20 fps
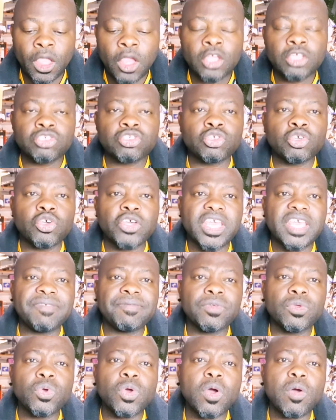So
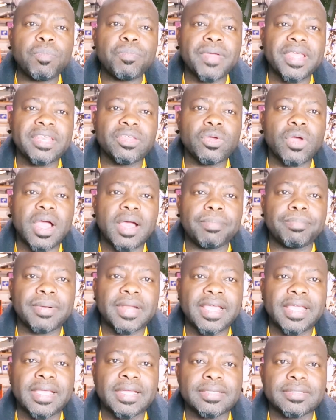if you open your
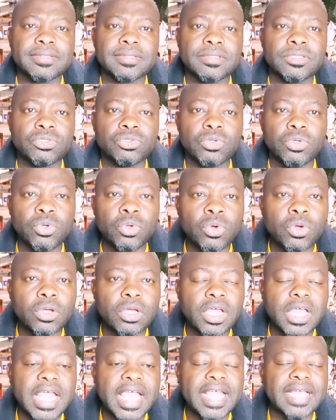appliance, you look
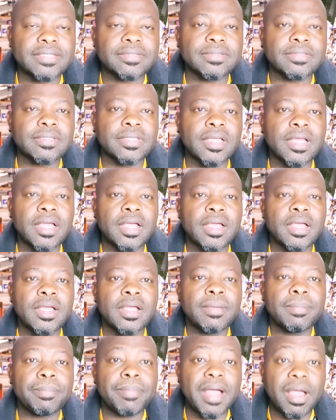at the
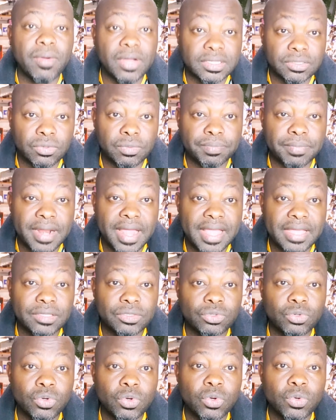power supply,
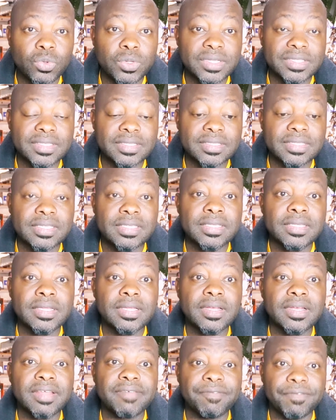you always see
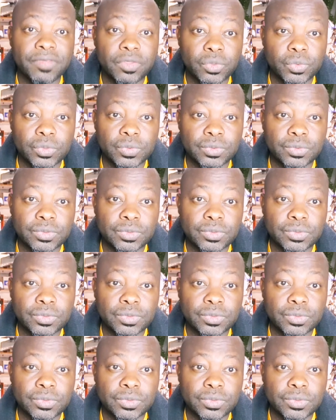the fuse.